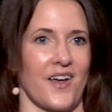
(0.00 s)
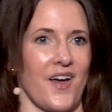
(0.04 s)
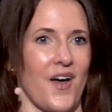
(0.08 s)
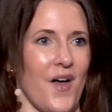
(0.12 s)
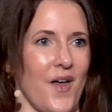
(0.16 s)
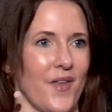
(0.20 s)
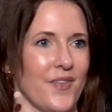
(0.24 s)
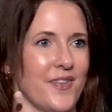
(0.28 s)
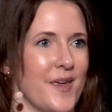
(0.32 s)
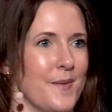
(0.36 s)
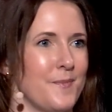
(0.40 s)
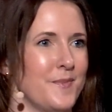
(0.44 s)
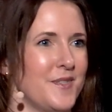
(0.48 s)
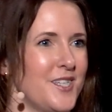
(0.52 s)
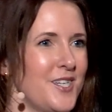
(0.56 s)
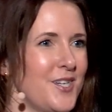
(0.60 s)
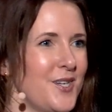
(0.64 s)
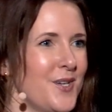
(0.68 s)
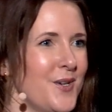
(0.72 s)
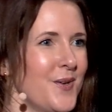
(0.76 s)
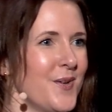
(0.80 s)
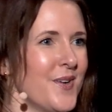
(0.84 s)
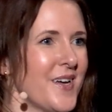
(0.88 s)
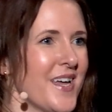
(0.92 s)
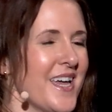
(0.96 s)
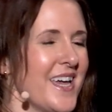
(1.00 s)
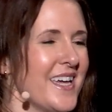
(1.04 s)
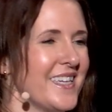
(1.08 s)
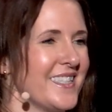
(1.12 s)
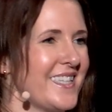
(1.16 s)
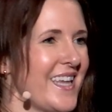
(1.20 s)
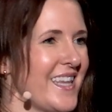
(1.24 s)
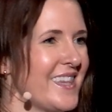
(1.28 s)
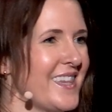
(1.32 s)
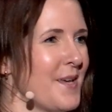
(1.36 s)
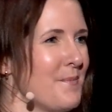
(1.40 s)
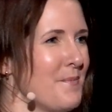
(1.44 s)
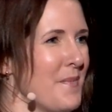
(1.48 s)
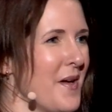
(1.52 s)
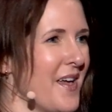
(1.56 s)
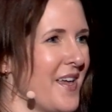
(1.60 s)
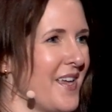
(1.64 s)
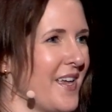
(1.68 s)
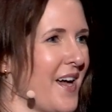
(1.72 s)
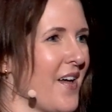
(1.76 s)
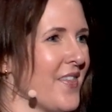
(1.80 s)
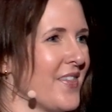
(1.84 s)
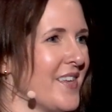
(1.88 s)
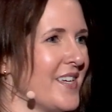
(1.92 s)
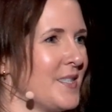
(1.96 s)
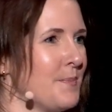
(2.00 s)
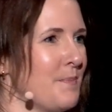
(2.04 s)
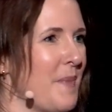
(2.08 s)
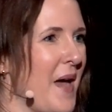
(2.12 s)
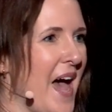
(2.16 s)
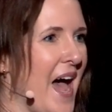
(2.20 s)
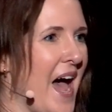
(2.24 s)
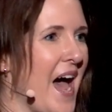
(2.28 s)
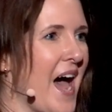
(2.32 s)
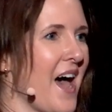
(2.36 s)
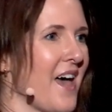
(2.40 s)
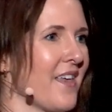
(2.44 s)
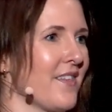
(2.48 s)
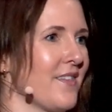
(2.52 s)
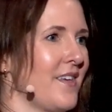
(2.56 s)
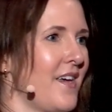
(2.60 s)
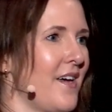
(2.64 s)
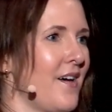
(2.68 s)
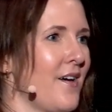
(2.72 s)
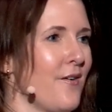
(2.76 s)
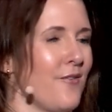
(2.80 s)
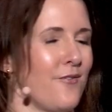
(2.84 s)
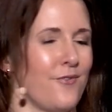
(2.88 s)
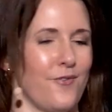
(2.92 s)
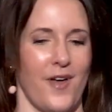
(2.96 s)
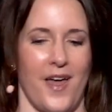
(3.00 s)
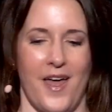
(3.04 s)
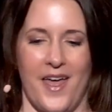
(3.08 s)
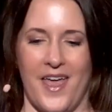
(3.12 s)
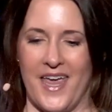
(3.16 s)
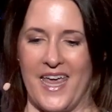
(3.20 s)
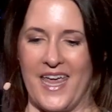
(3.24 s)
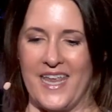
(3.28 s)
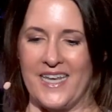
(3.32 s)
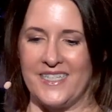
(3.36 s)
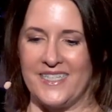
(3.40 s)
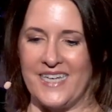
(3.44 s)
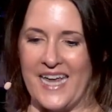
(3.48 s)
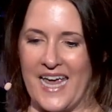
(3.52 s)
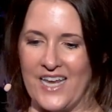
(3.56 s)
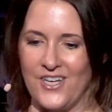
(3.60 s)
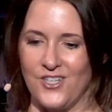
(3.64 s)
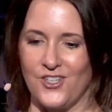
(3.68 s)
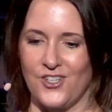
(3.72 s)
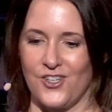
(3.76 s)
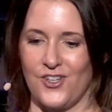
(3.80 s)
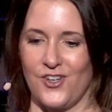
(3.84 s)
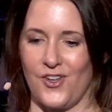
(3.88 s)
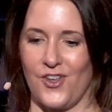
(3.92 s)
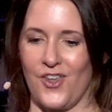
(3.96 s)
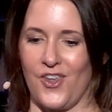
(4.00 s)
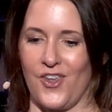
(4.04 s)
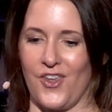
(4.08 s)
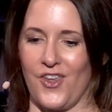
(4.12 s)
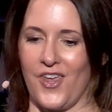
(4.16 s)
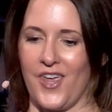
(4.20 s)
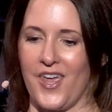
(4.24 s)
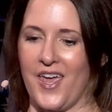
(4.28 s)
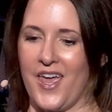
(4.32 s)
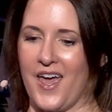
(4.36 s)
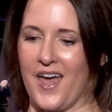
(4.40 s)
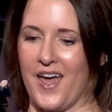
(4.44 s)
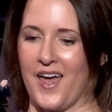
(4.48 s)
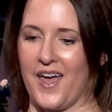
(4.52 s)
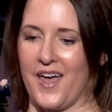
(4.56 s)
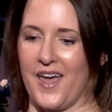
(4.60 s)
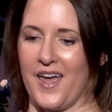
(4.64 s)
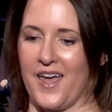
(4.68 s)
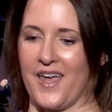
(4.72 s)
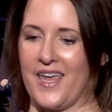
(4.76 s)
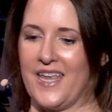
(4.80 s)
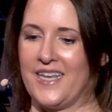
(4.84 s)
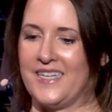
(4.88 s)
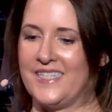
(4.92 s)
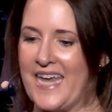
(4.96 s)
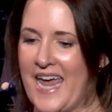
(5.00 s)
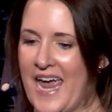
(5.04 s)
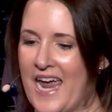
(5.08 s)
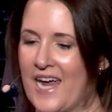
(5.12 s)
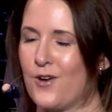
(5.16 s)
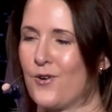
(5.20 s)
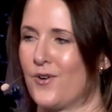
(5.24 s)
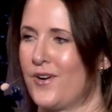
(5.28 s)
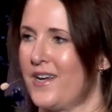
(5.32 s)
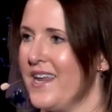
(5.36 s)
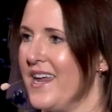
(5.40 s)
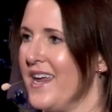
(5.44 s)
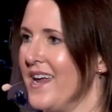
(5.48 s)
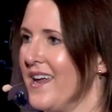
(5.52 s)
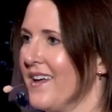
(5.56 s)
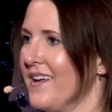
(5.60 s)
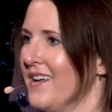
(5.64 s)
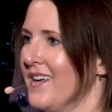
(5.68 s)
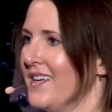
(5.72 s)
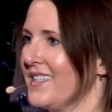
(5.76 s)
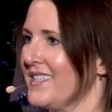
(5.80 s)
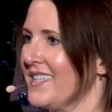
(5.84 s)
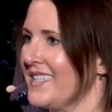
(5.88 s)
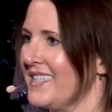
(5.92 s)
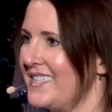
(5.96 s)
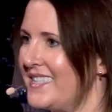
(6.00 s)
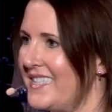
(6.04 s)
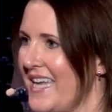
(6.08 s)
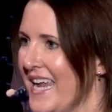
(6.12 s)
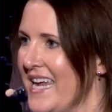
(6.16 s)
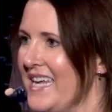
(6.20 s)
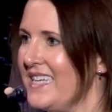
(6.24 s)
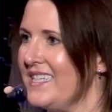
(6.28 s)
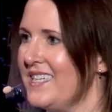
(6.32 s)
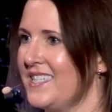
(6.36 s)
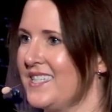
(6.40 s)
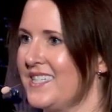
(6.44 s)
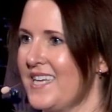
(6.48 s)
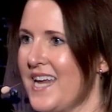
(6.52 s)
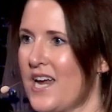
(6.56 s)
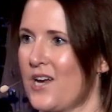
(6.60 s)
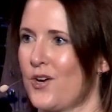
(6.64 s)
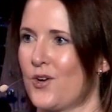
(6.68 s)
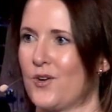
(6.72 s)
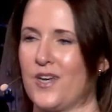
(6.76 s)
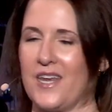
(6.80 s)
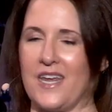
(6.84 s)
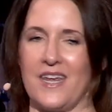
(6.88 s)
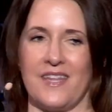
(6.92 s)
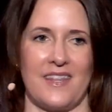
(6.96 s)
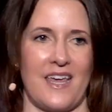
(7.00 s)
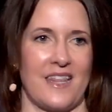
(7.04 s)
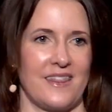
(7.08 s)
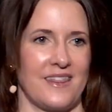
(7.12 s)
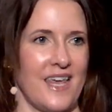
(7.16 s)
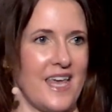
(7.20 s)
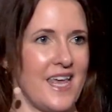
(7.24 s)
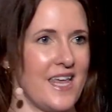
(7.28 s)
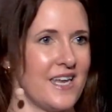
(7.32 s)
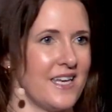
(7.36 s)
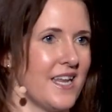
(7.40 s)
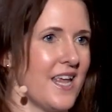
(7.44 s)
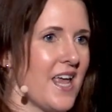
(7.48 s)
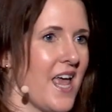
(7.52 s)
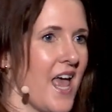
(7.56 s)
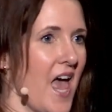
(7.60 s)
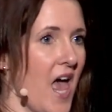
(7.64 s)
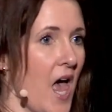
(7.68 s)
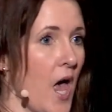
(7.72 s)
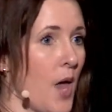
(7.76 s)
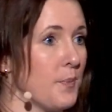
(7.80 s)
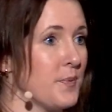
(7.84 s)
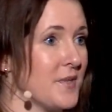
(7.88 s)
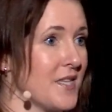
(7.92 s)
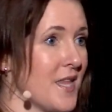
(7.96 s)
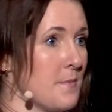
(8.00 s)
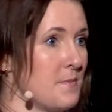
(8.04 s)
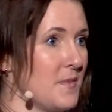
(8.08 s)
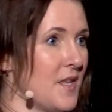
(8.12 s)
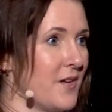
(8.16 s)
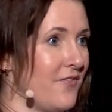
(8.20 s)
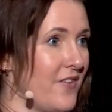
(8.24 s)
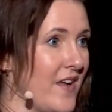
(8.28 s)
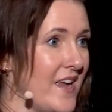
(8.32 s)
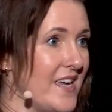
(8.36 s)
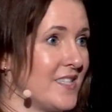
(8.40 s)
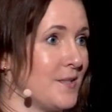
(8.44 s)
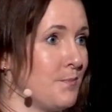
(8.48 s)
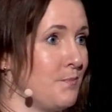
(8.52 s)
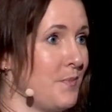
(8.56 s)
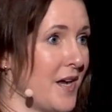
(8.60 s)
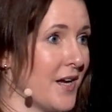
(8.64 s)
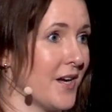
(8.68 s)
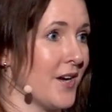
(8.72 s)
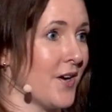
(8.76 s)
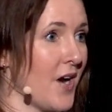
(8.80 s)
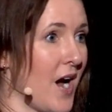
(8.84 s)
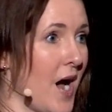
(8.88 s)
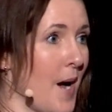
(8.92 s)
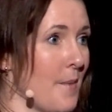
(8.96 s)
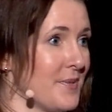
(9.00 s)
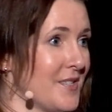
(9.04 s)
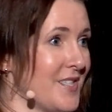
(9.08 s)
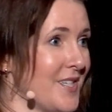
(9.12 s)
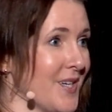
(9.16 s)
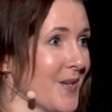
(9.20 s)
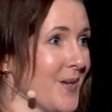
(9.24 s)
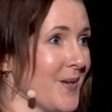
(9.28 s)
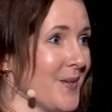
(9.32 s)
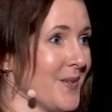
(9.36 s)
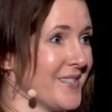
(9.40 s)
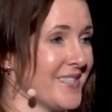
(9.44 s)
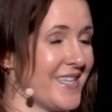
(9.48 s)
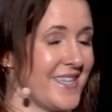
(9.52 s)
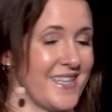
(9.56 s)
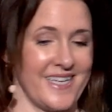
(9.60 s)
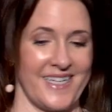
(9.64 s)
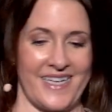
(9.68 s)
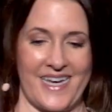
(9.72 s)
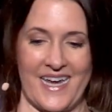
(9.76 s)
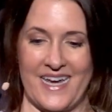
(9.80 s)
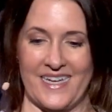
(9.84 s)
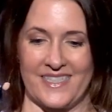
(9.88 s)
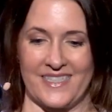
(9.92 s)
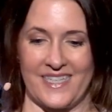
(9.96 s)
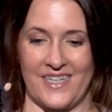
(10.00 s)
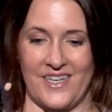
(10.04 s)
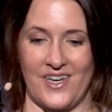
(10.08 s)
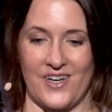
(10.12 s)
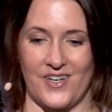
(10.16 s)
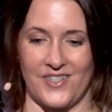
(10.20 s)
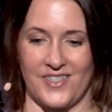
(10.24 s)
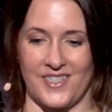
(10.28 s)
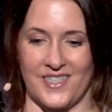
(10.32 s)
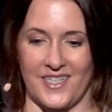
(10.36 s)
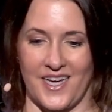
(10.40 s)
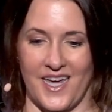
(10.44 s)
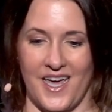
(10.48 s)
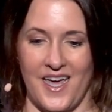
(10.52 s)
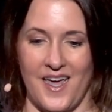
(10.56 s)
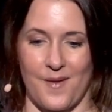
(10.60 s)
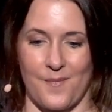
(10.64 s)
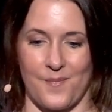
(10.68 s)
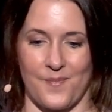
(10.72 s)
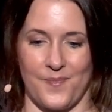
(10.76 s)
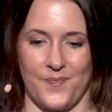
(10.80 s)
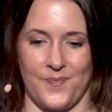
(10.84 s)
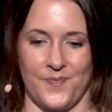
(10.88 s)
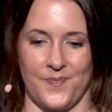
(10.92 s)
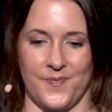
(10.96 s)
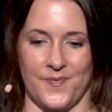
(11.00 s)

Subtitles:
called them to set them on this path of intentional integrity, sustained integrity that then helps them to face bigger obstacles in the days and years to come.